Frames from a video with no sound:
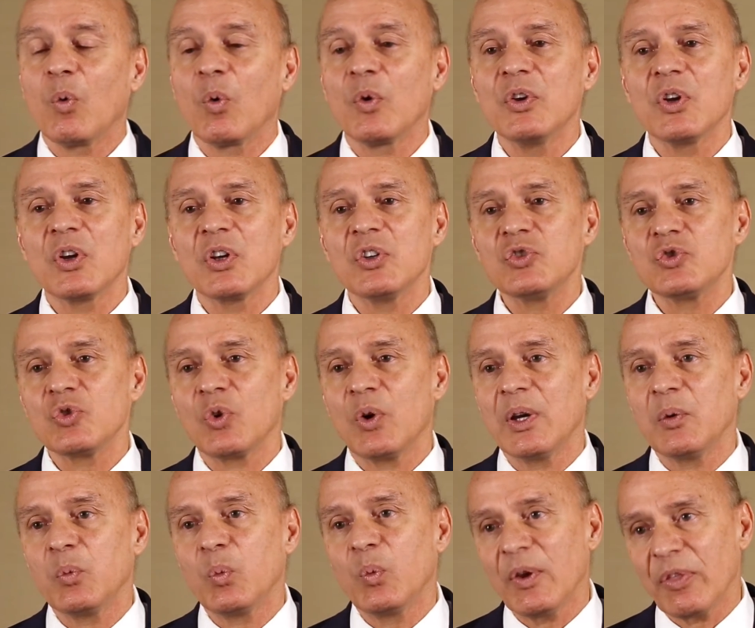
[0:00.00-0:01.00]
Or you can
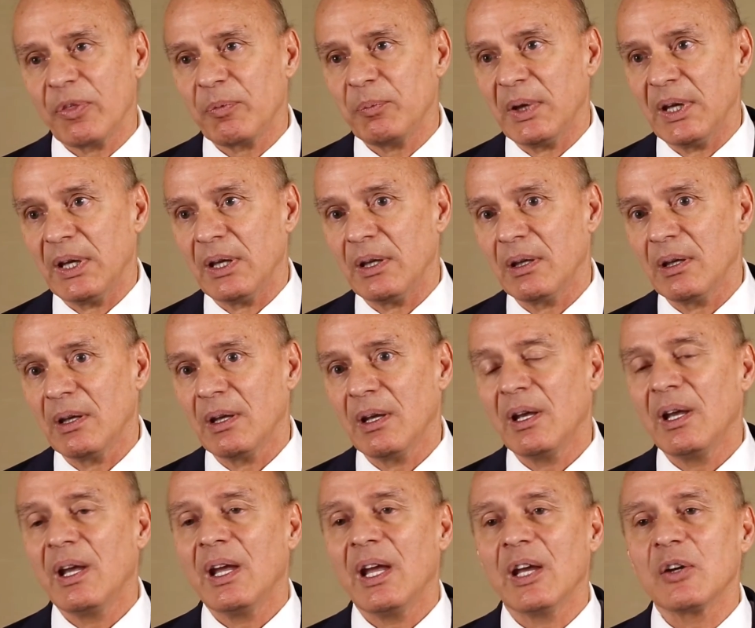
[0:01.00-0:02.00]
join with me
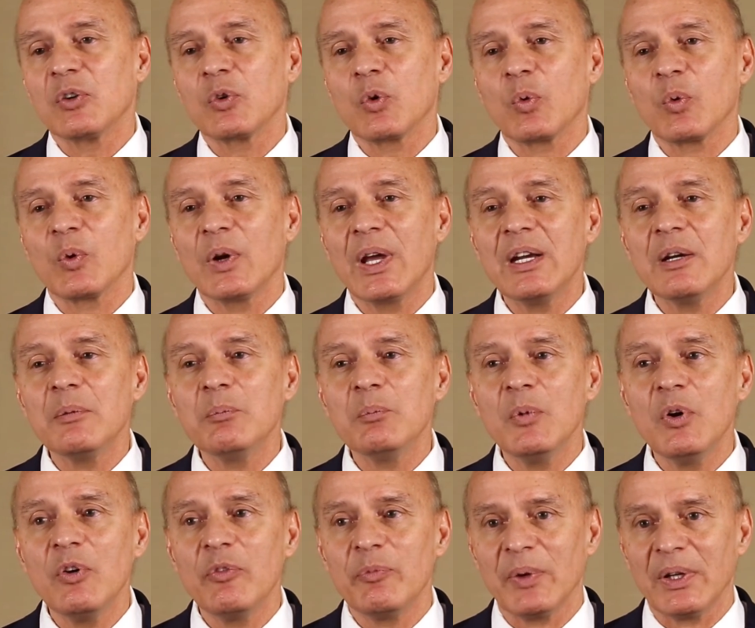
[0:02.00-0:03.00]
and create a
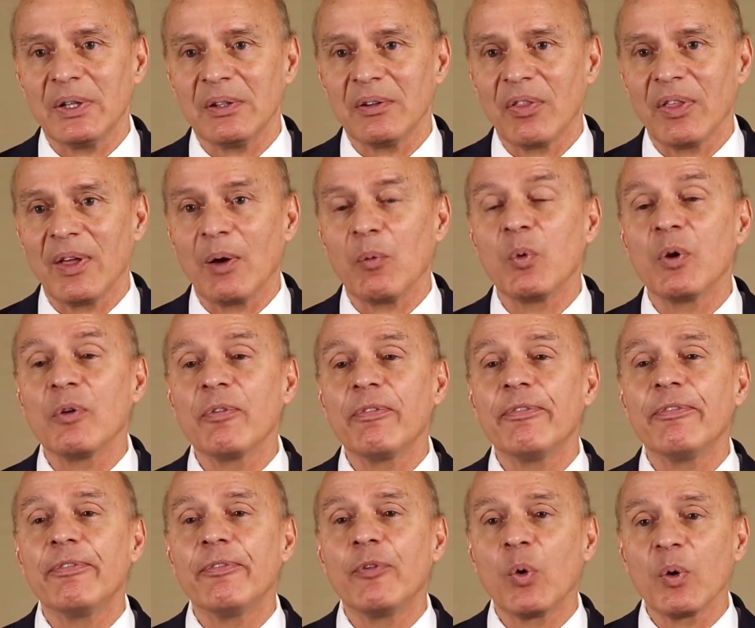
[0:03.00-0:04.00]
movement that will
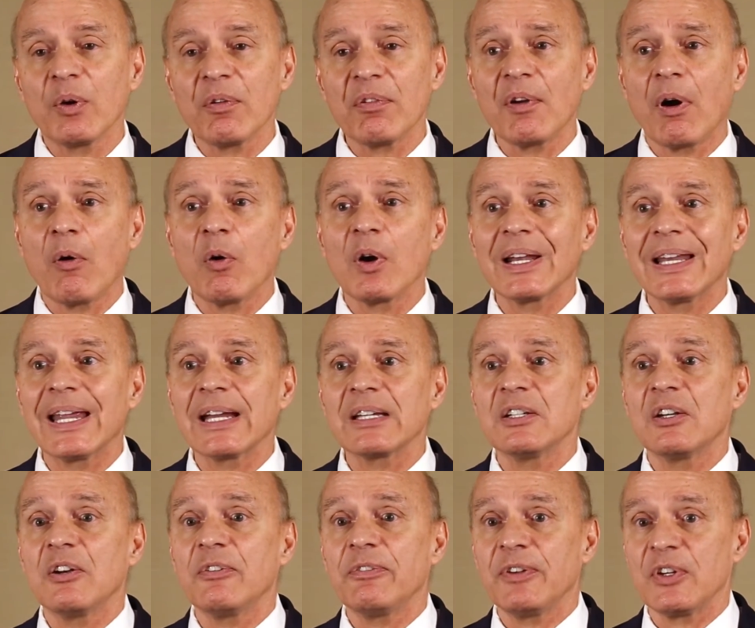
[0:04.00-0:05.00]
force our
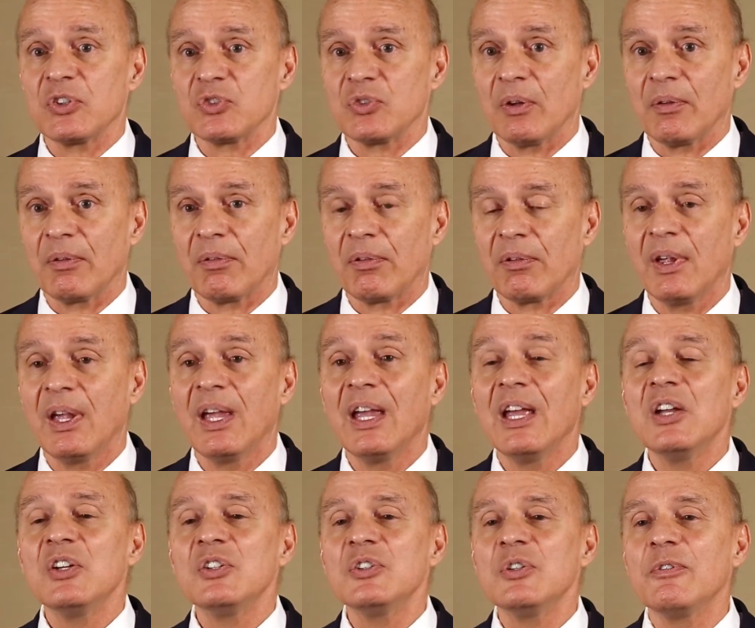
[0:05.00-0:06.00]
elected officials
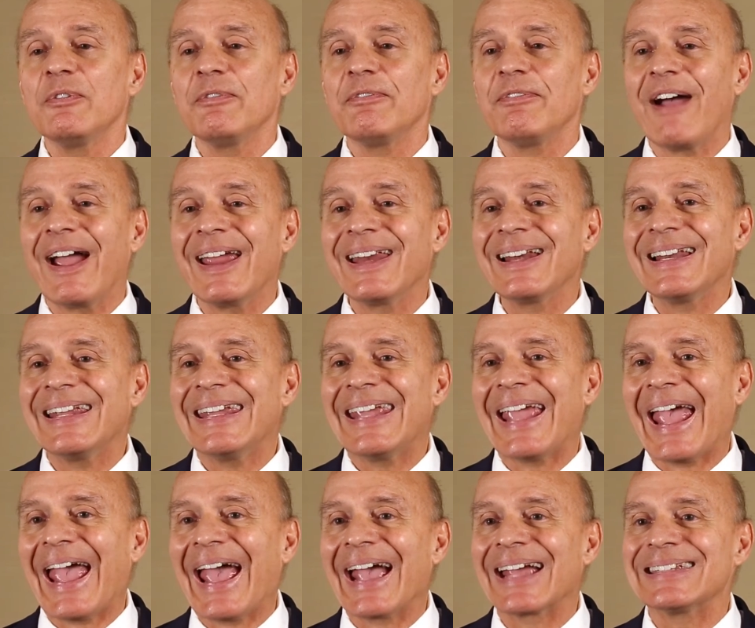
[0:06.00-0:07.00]
to
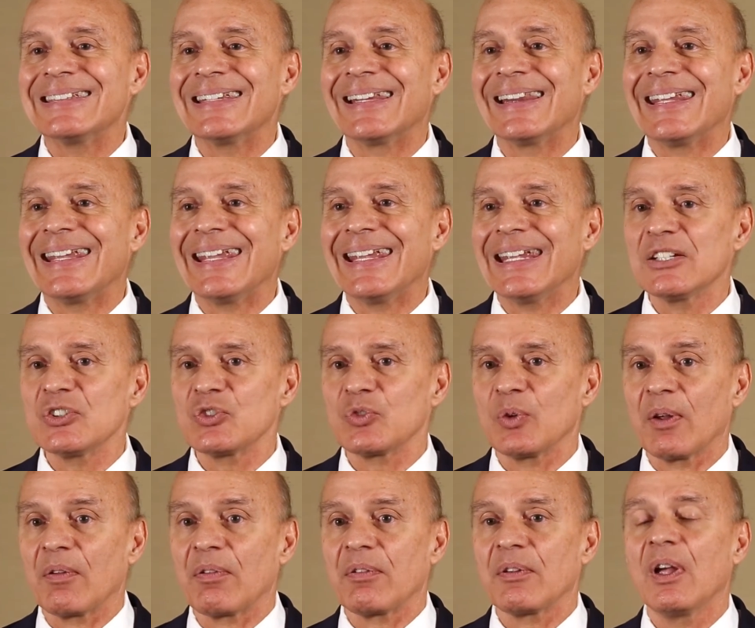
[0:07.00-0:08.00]
finally act in the
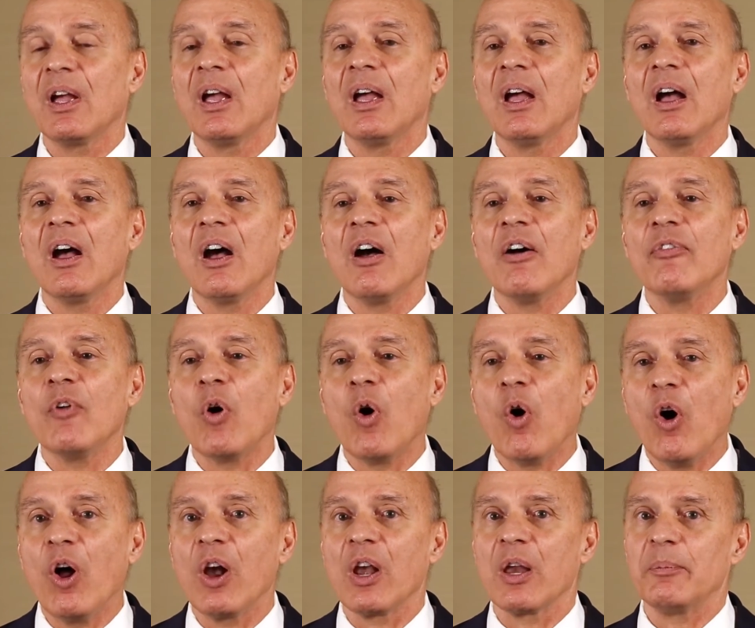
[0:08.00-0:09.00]
interest of
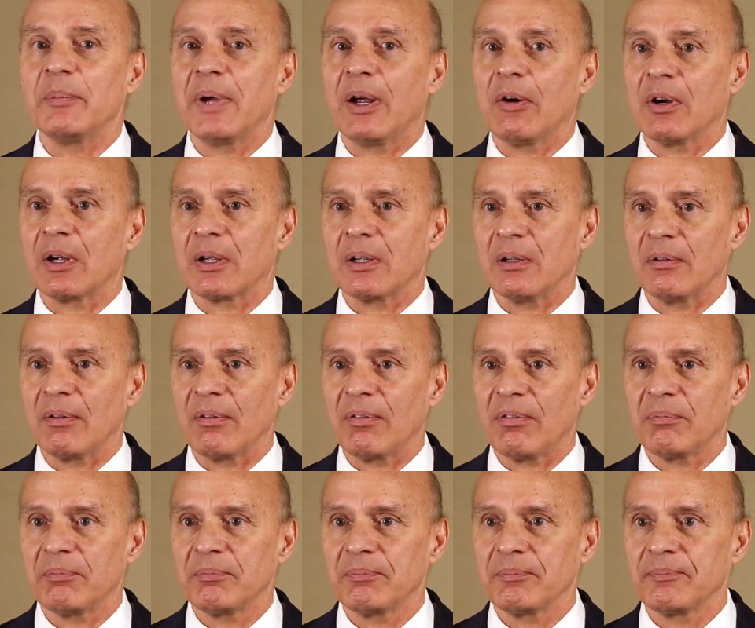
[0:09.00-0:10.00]
all
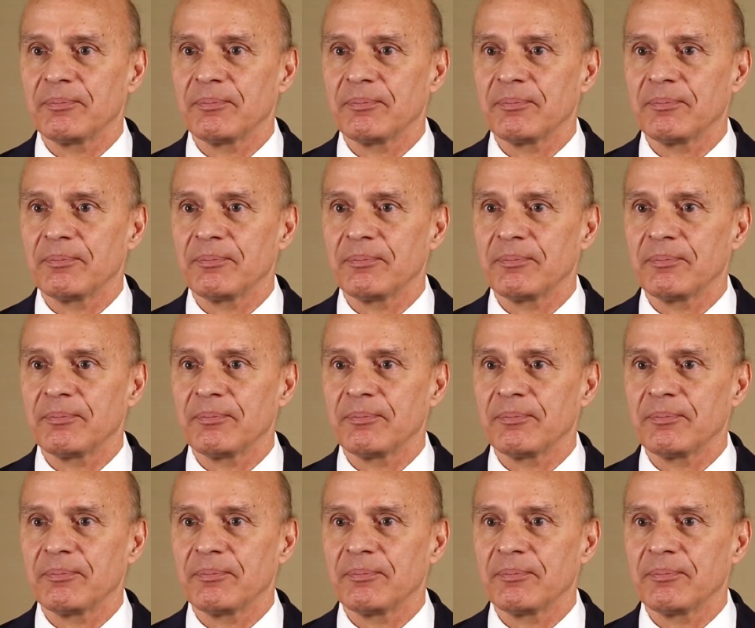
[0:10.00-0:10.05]
Americans.